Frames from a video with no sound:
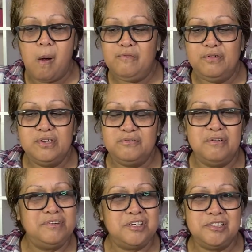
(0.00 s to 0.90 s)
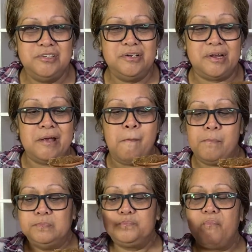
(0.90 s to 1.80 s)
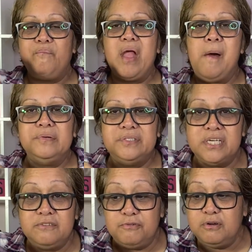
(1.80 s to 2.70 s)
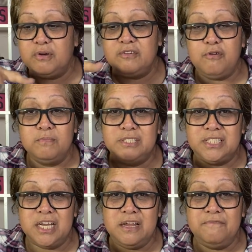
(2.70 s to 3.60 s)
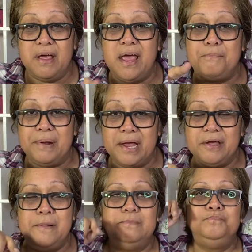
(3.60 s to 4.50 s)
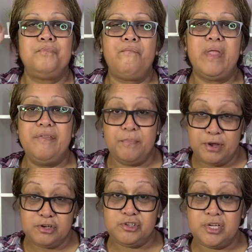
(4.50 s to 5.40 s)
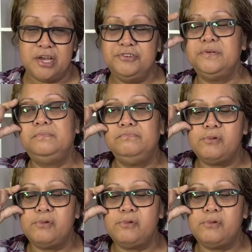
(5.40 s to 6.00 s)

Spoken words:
Food's very tasty today. This food was from Steve at Blackett at the petrol station.